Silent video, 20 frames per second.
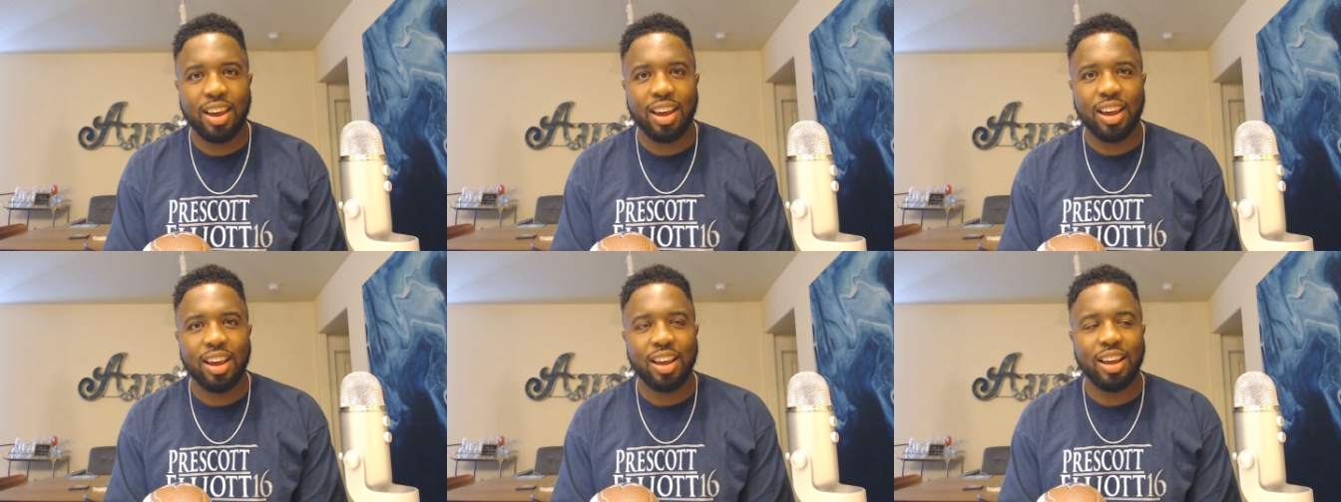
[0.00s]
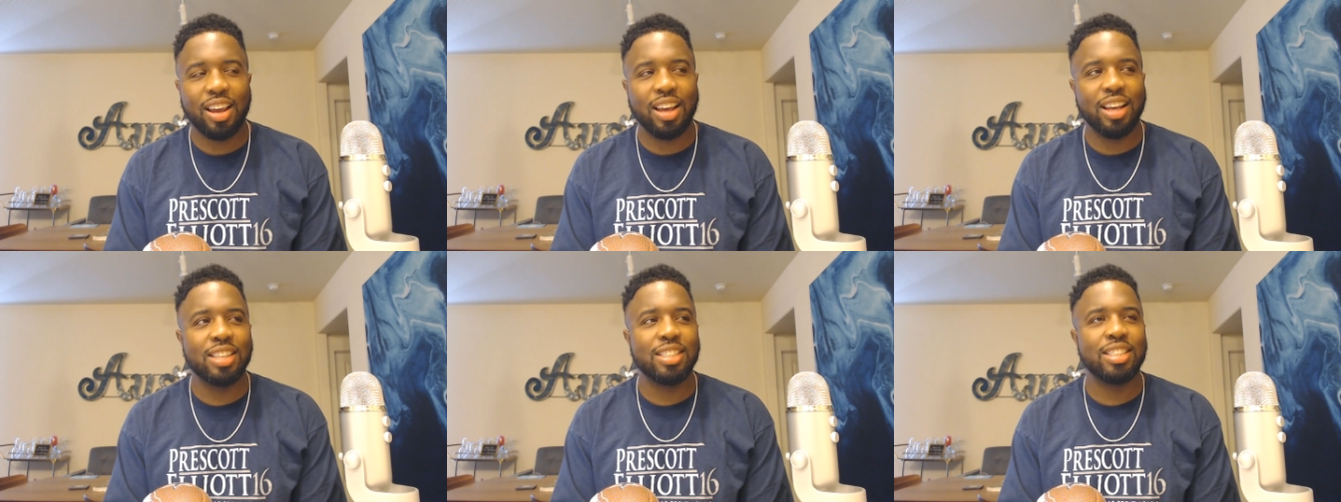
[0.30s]

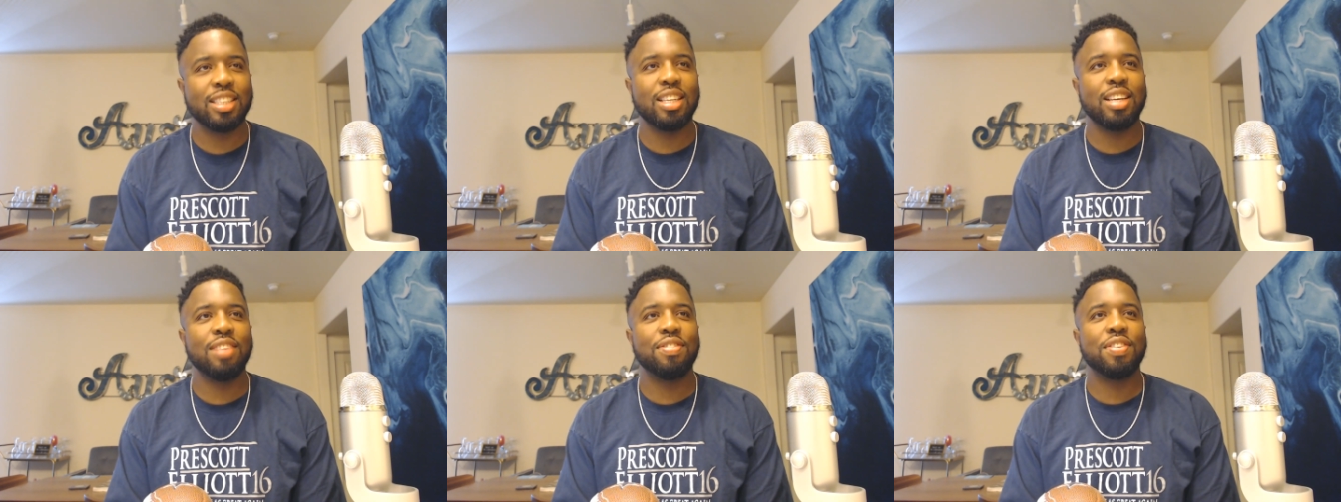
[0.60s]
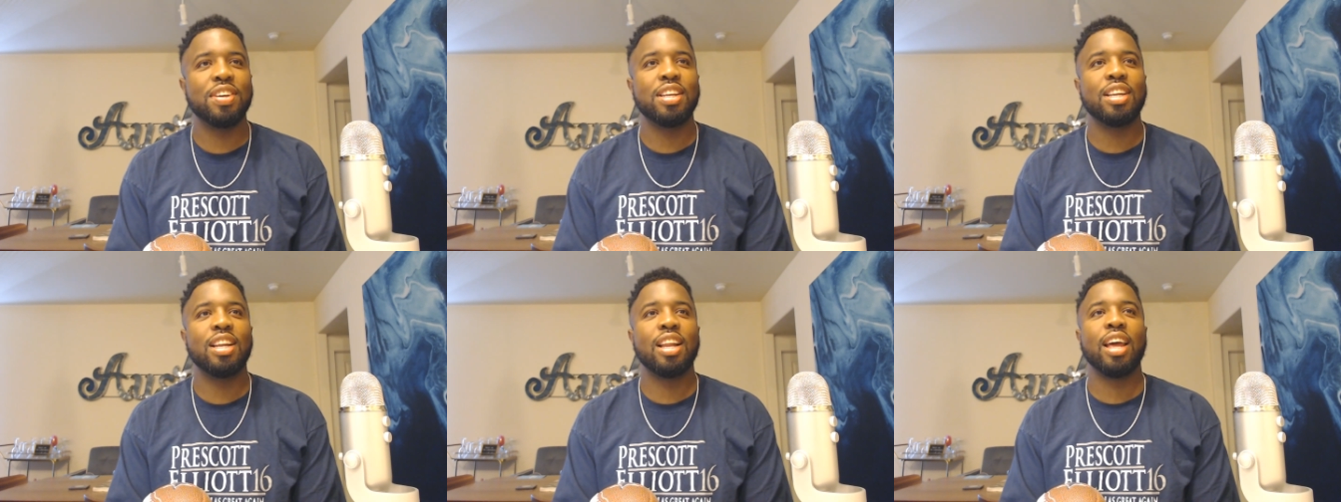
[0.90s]
isn't
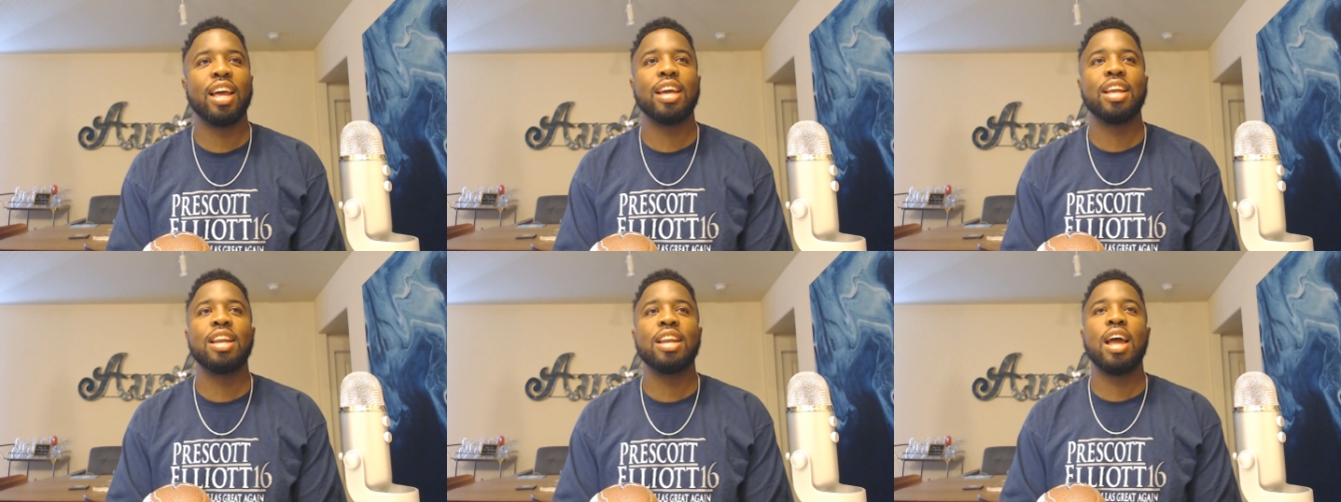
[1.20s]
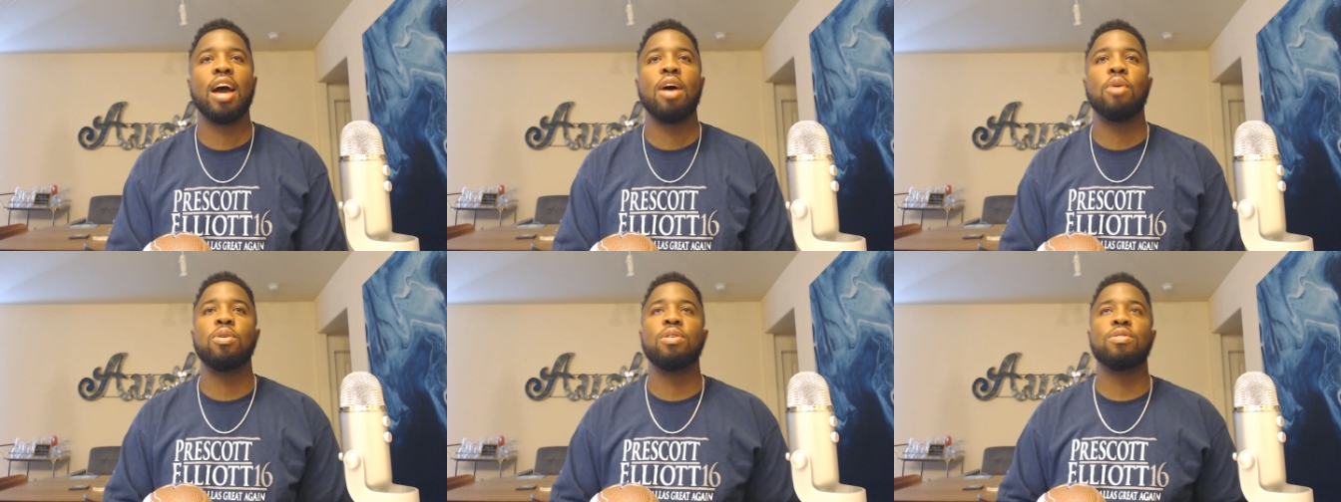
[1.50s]
even, like,
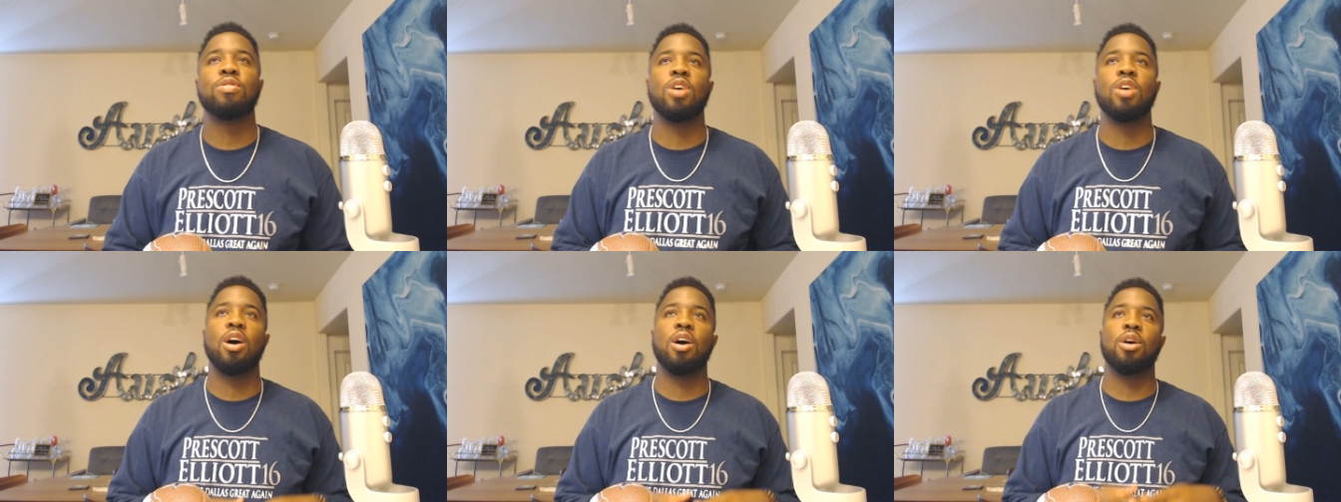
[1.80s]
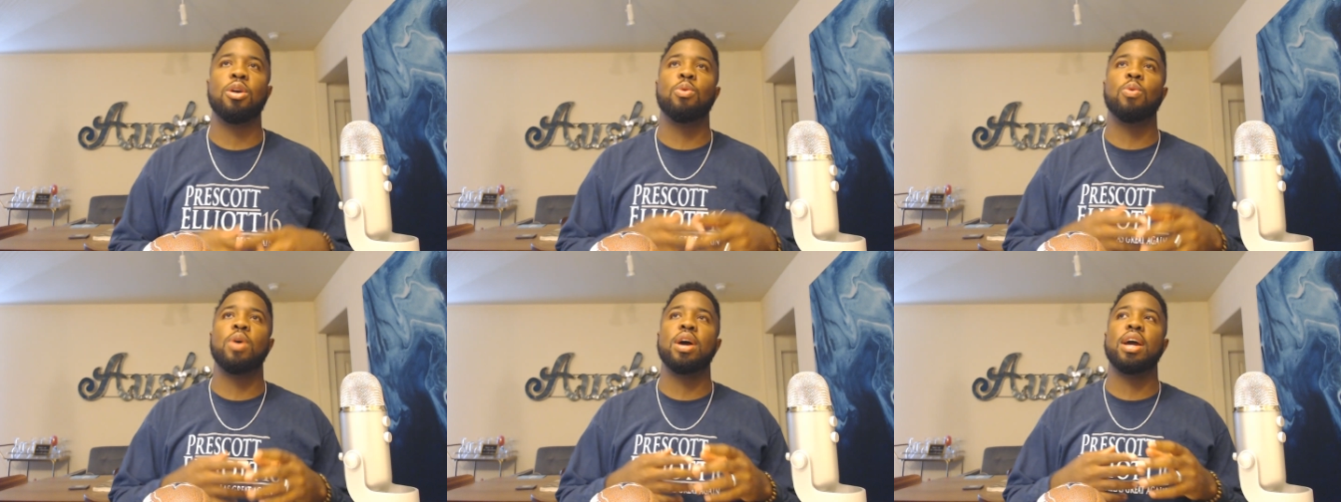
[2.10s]
now we've gone
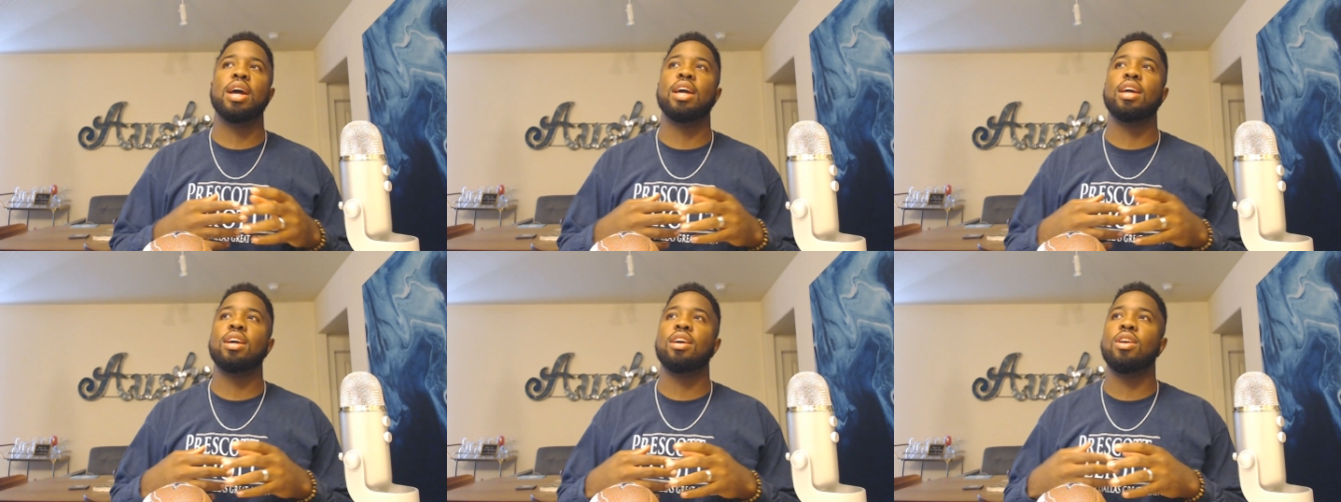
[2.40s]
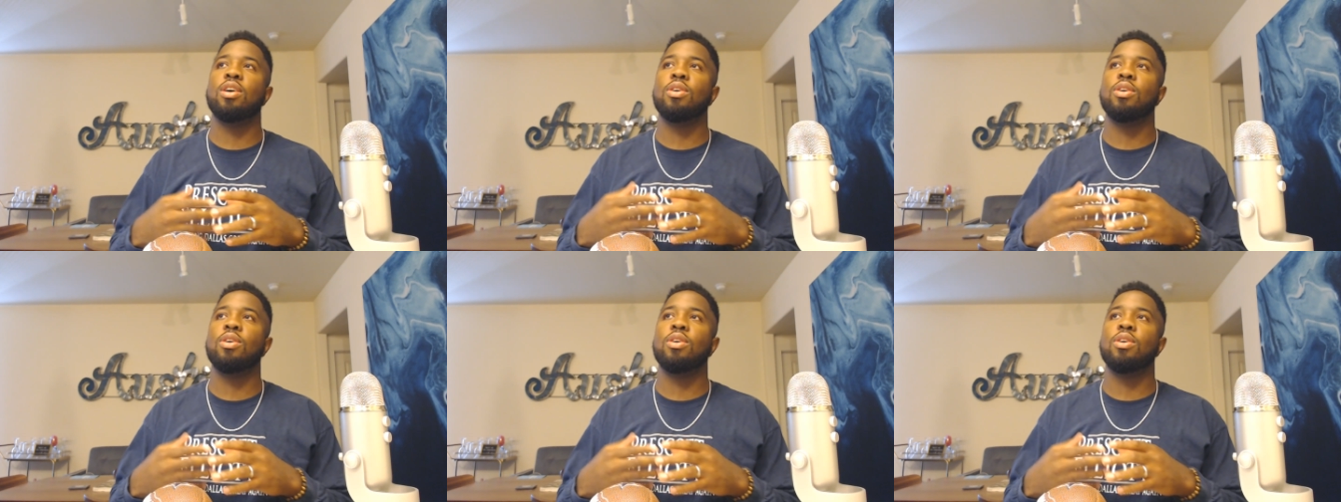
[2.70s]
away, you know.